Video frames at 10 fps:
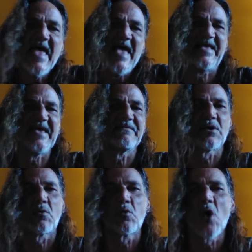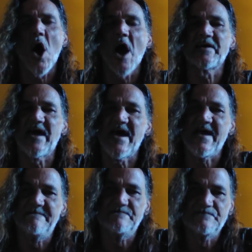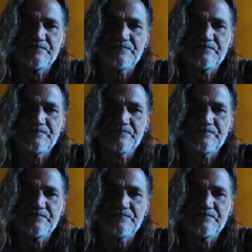and give it a wrong name.